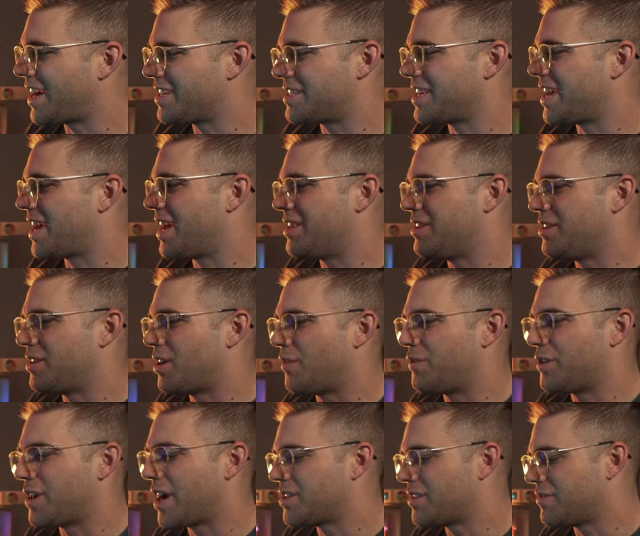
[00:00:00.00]
I said, you know,
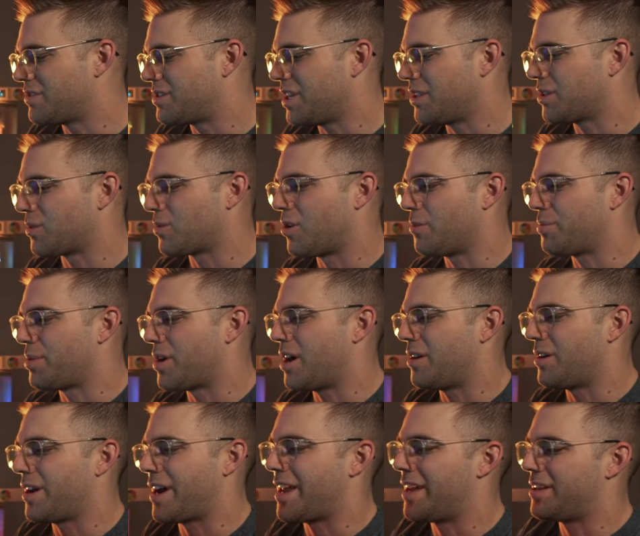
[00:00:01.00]
if you guys have seen the Rode
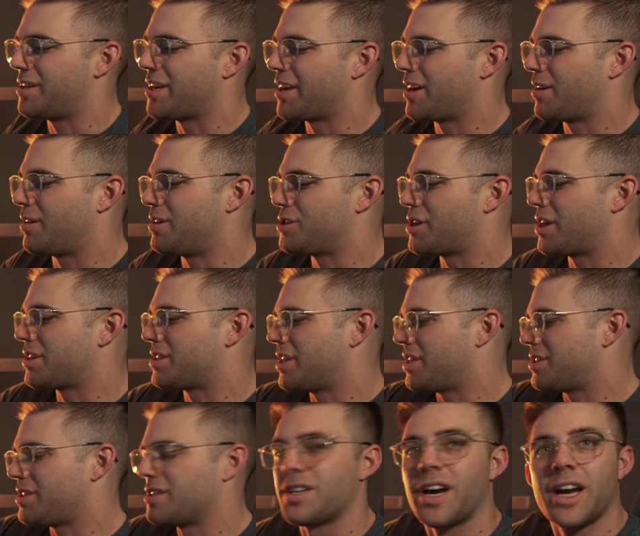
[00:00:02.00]
Pod, I gotta, I gotta adjust
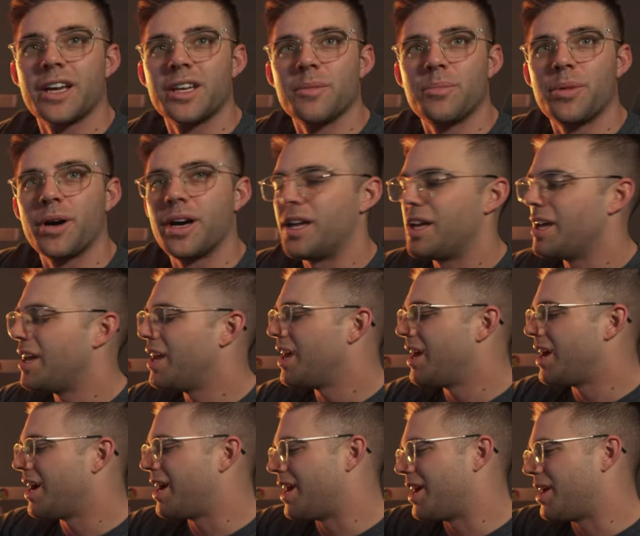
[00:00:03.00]
this and tighten it. But
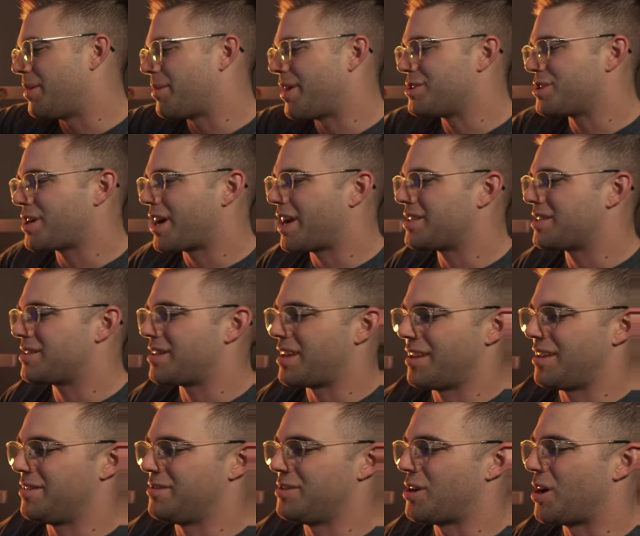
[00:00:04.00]
um, as you guys,
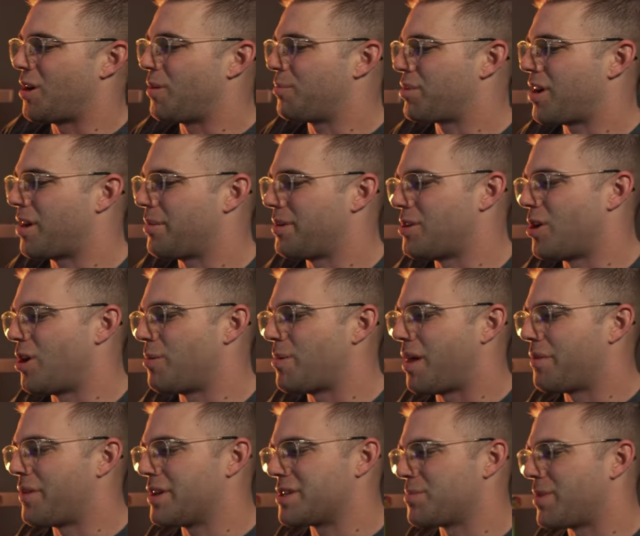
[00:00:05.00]
you know, probably know
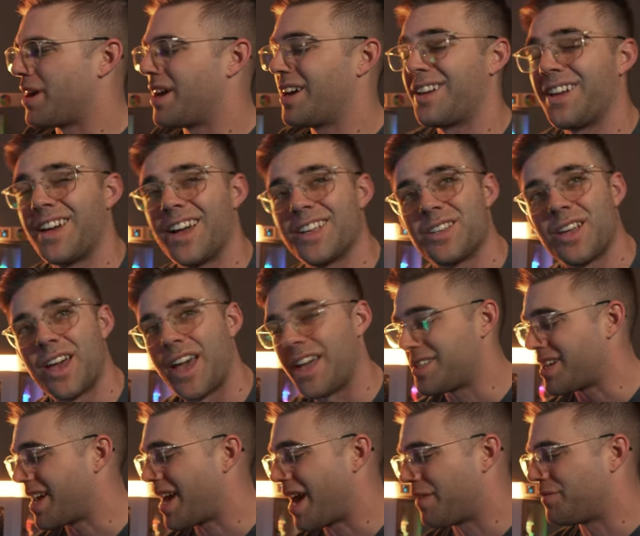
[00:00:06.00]
about this mic, it's,
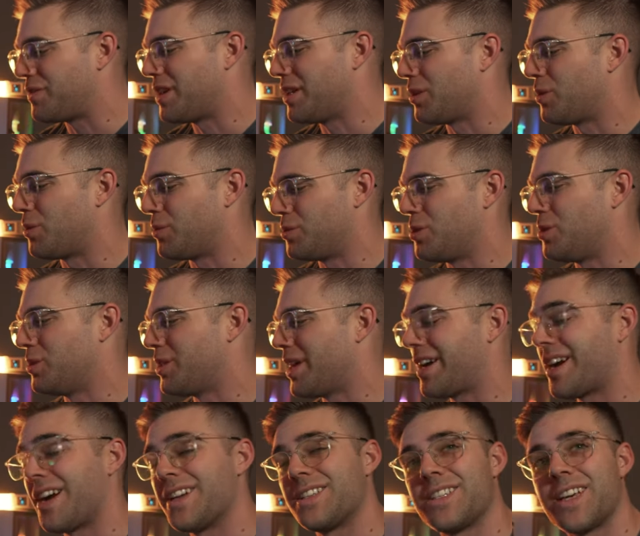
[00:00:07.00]
it's a hefty little dude,
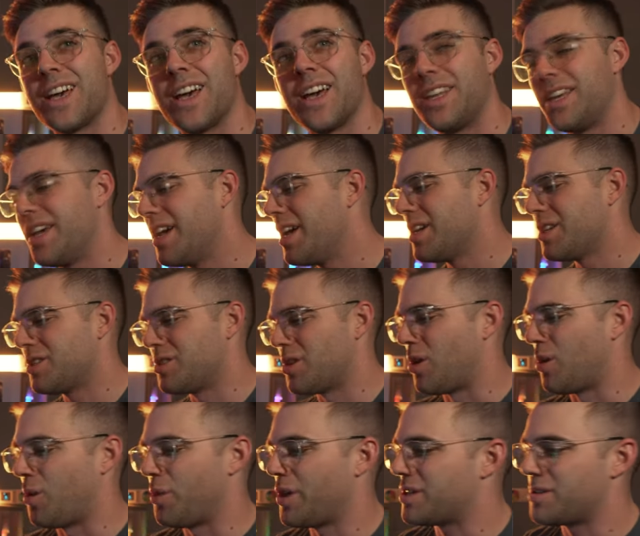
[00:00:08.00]
like I said.
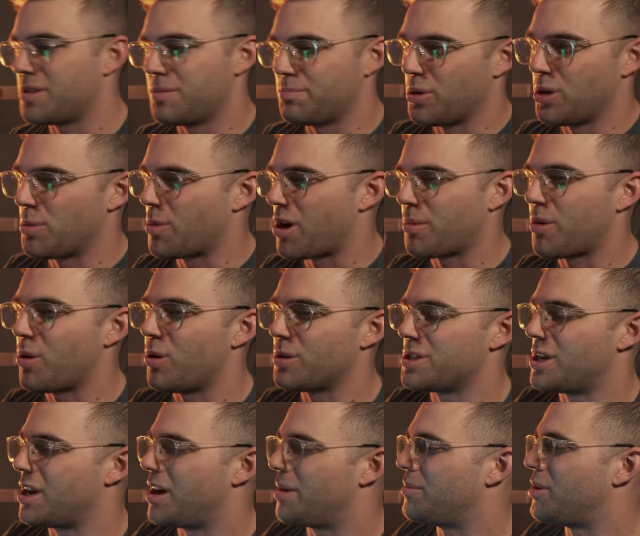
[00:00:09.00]
So this boom arm holds
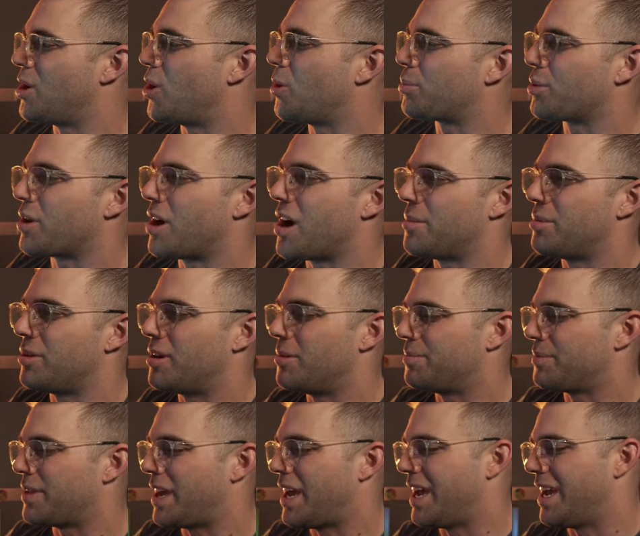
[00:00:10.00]
it up, no
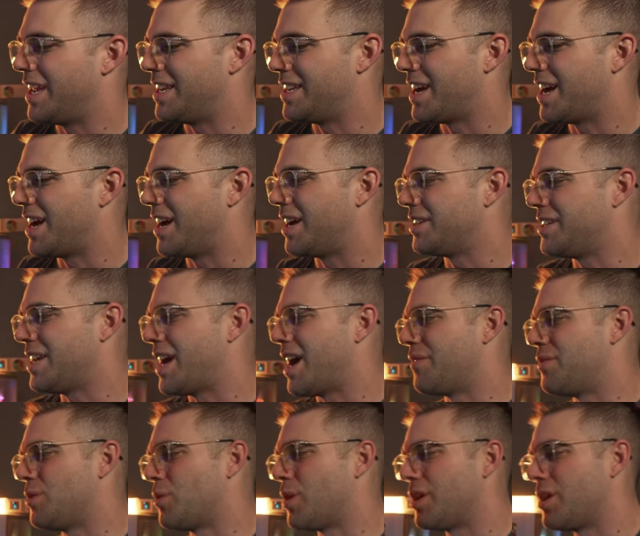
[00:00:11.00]
problem. And uh, yeah,
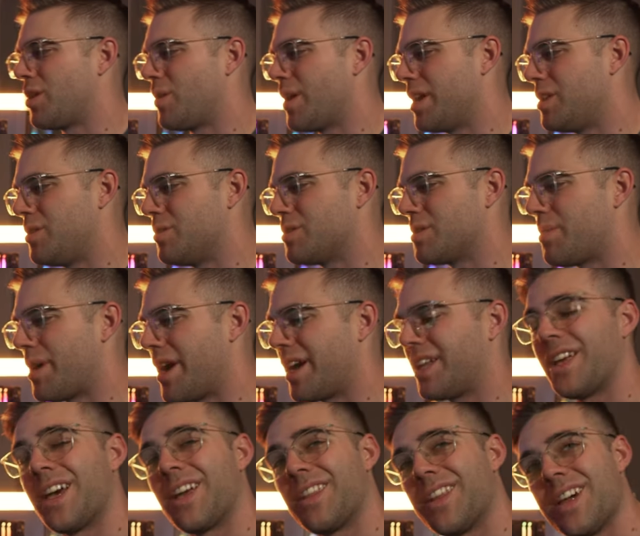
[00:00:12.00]
if you wanna go ahead and use a
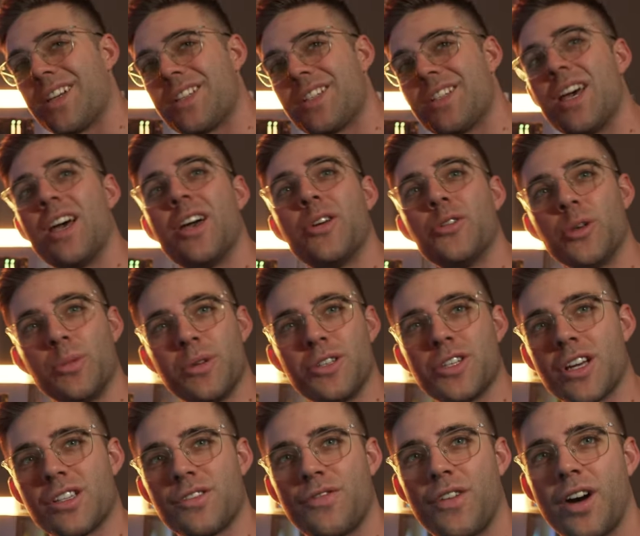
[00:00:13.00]
mic like this, it'll be just